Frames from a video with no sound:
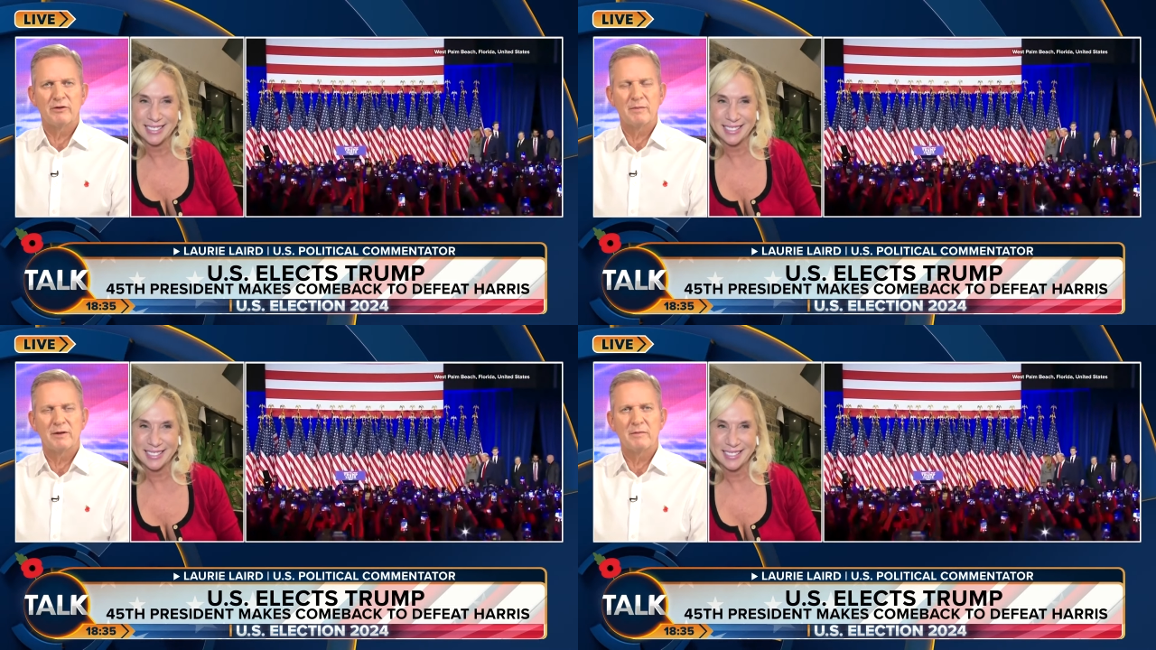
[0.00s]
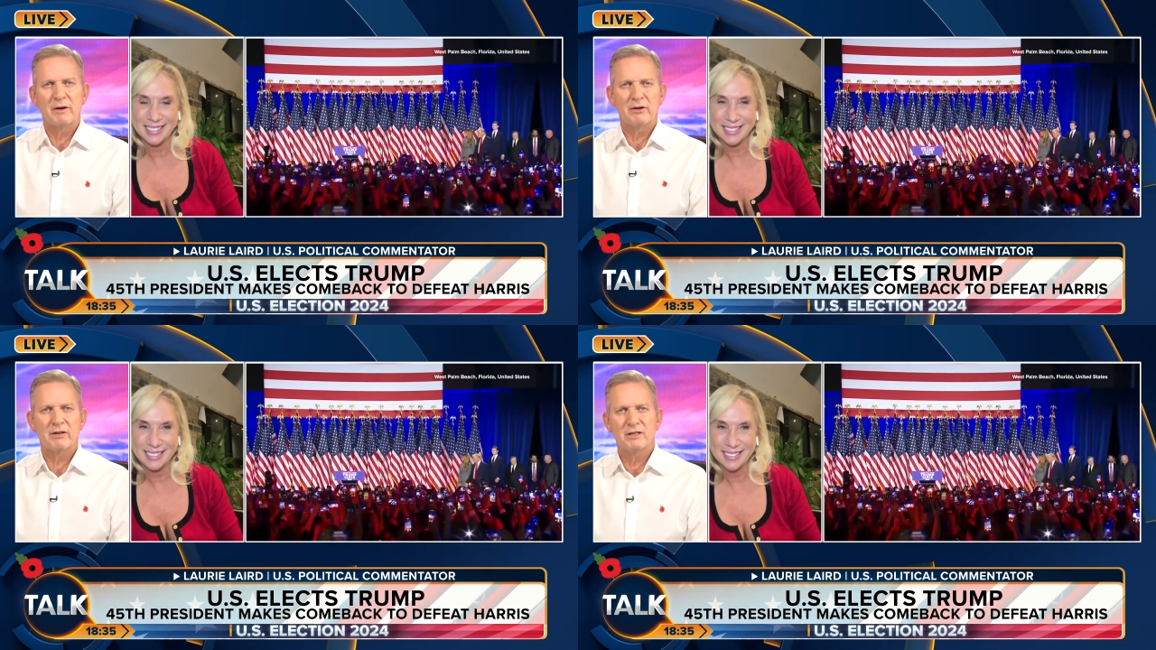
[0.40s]
Speaker 1: up in
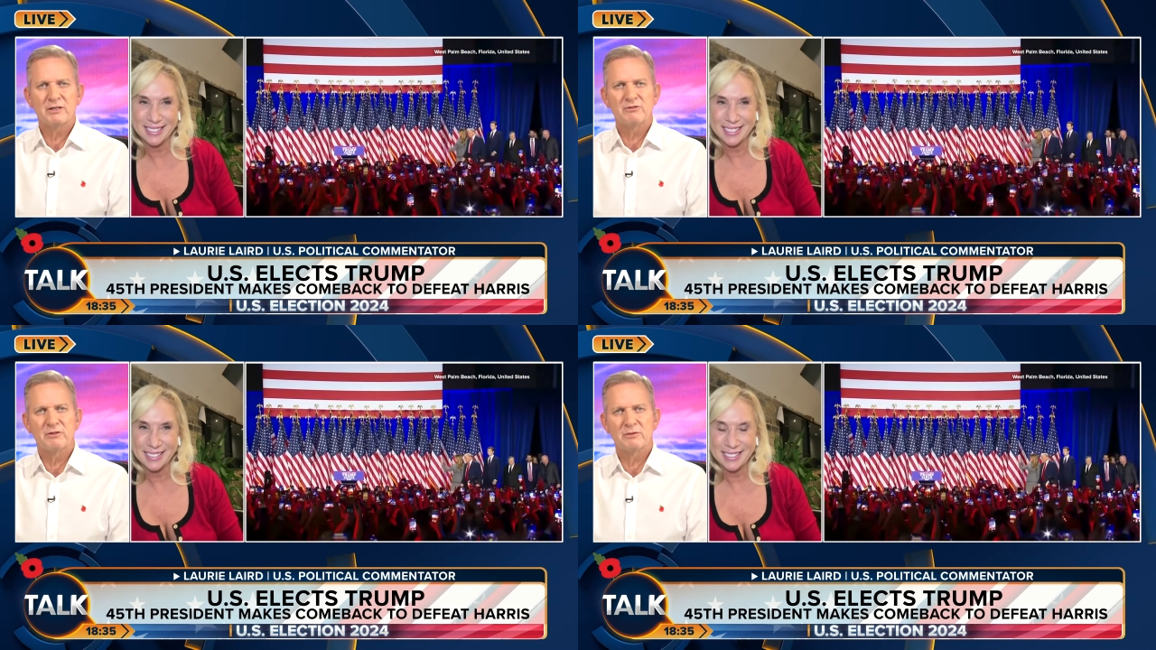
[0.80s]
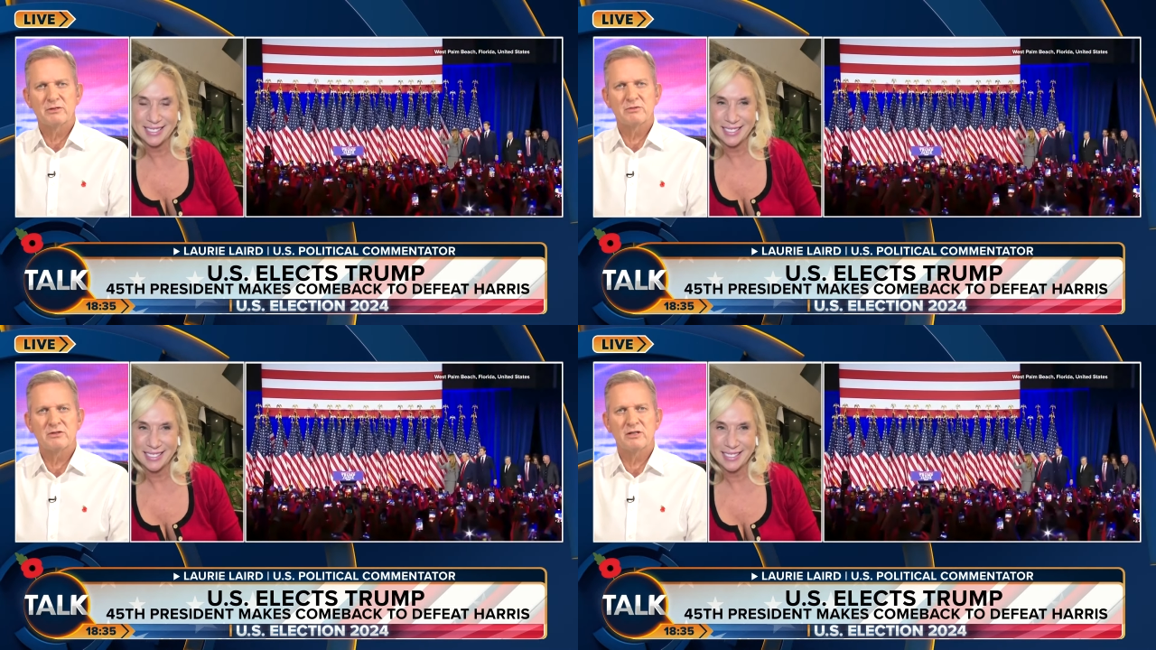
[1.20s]
American history,
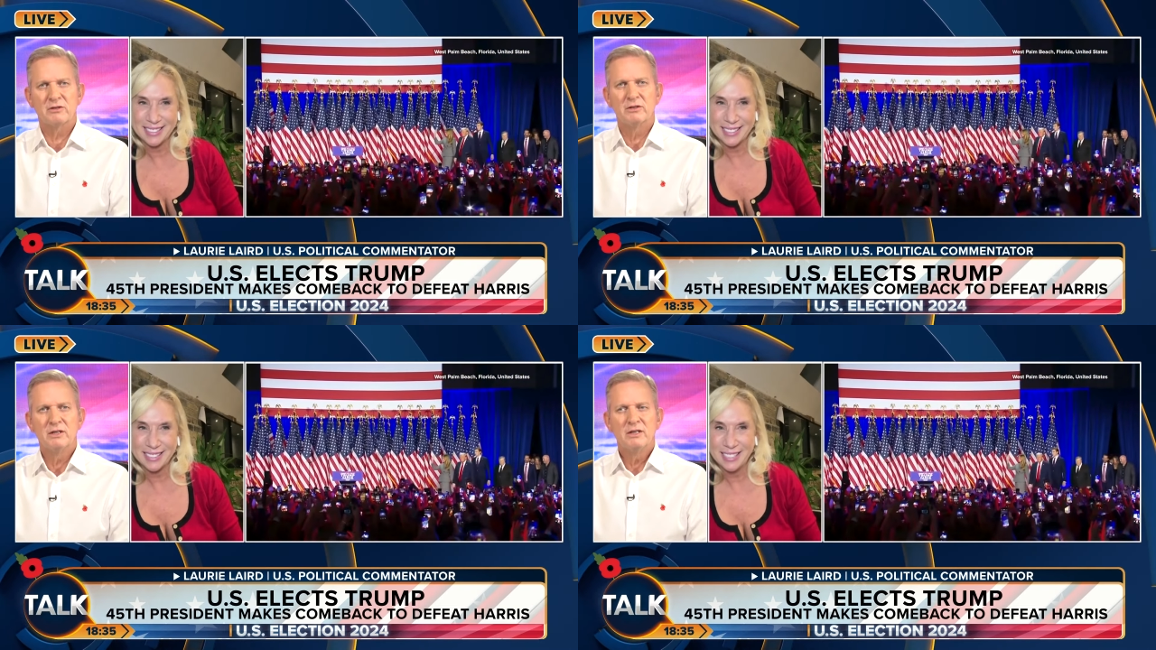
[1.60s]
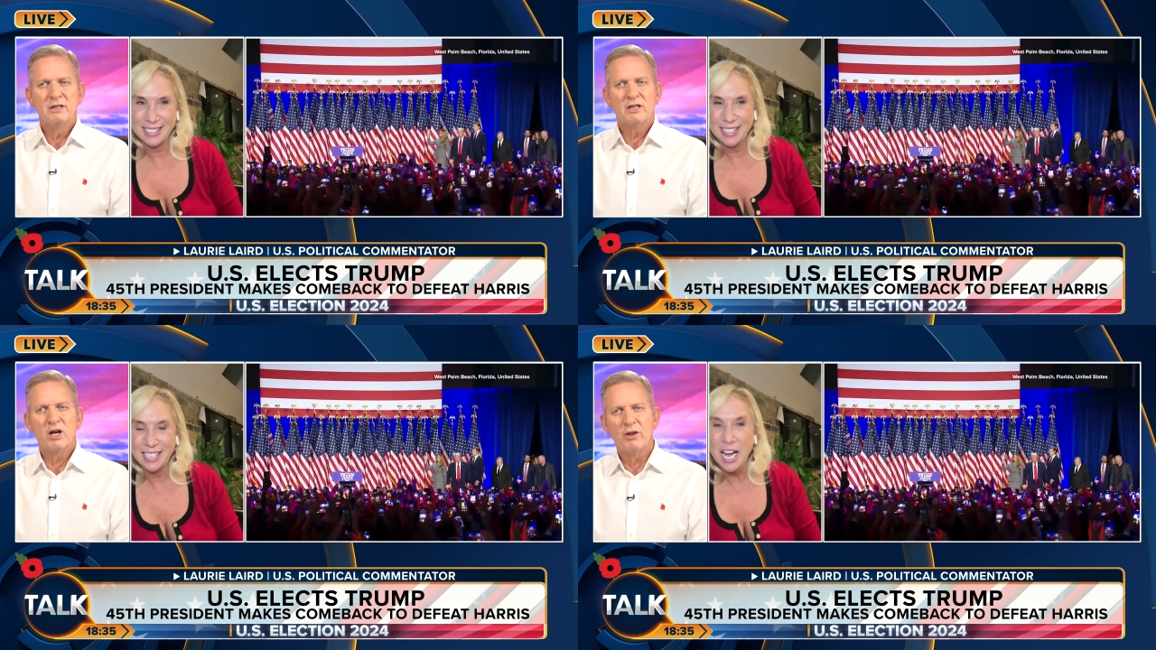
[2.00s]
which was to
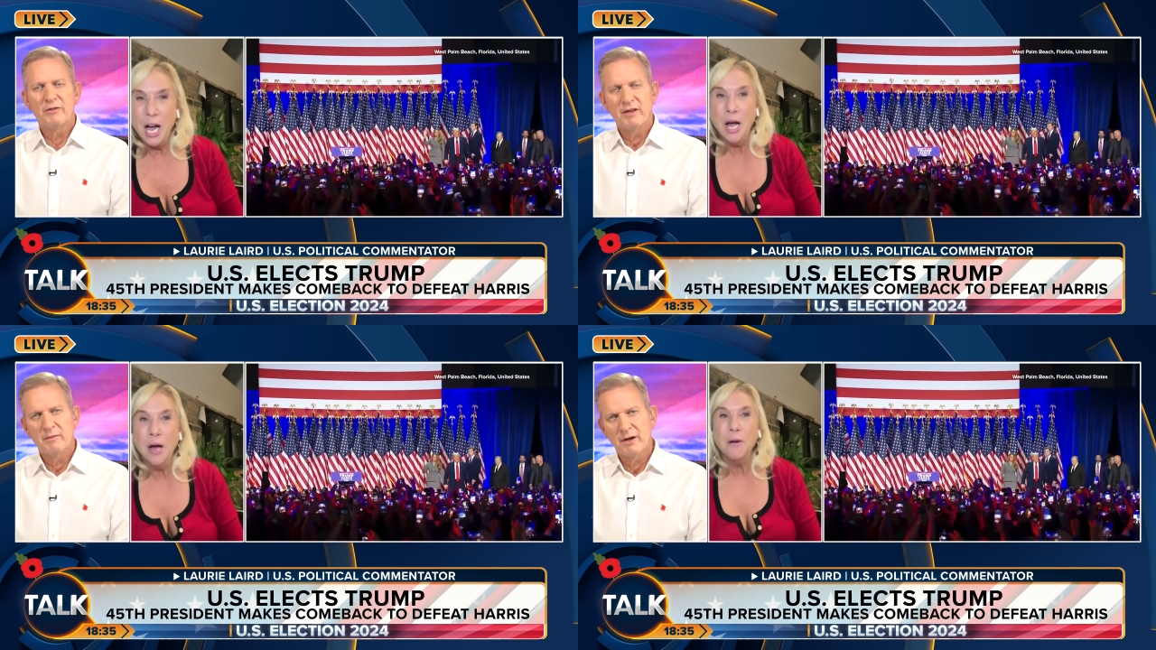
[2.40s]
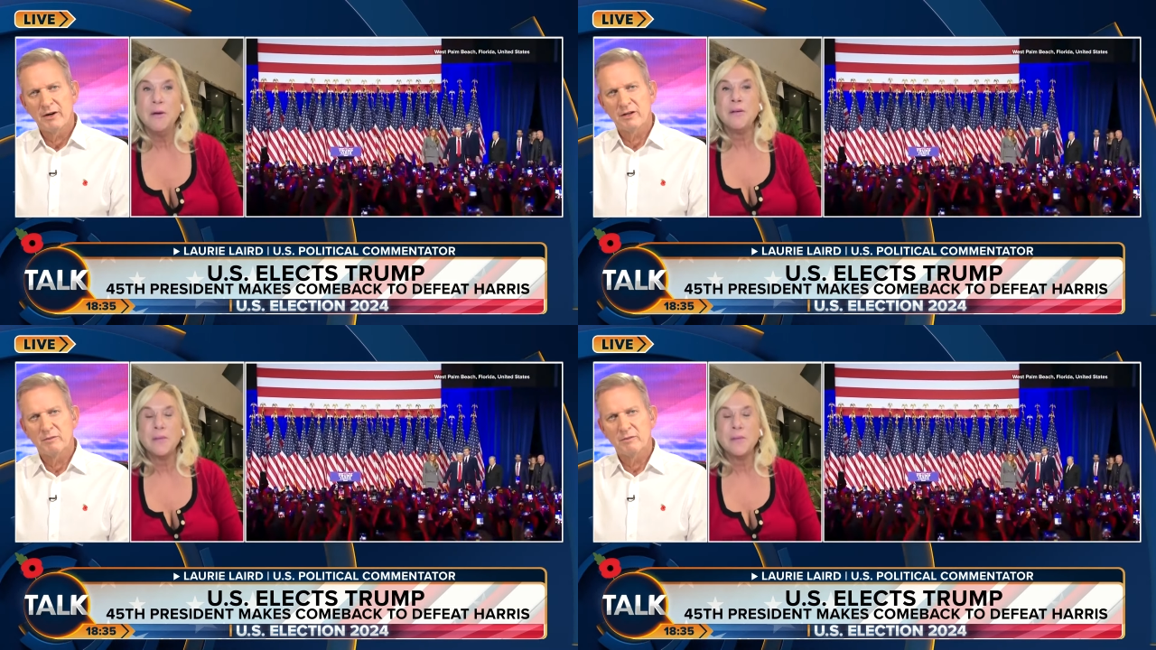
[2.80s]
con the American